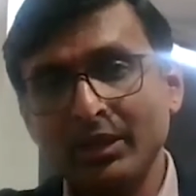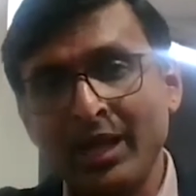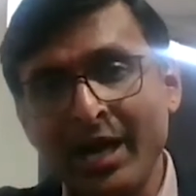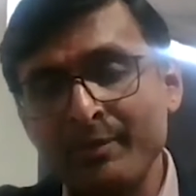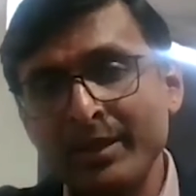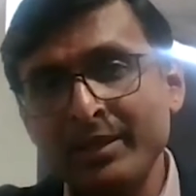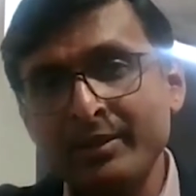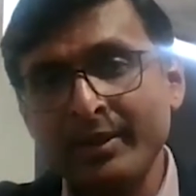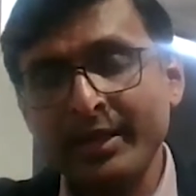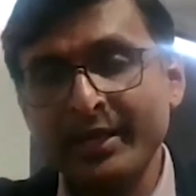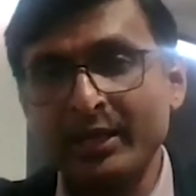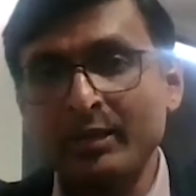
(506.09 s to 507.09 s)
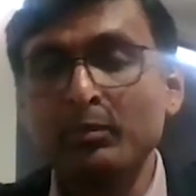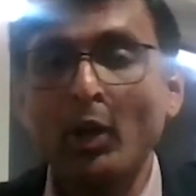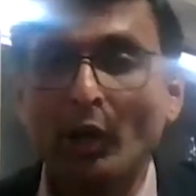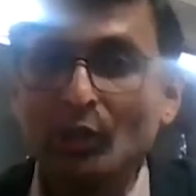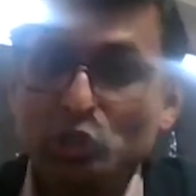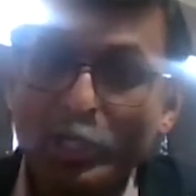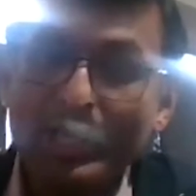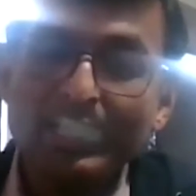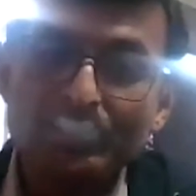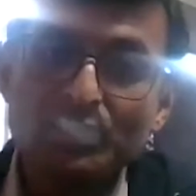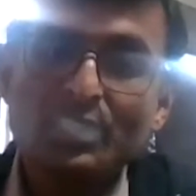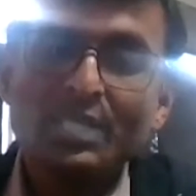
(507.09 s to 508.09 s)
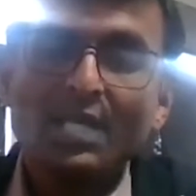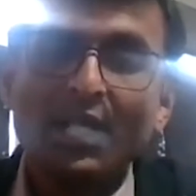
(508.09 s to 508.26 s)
are being traded, blockchains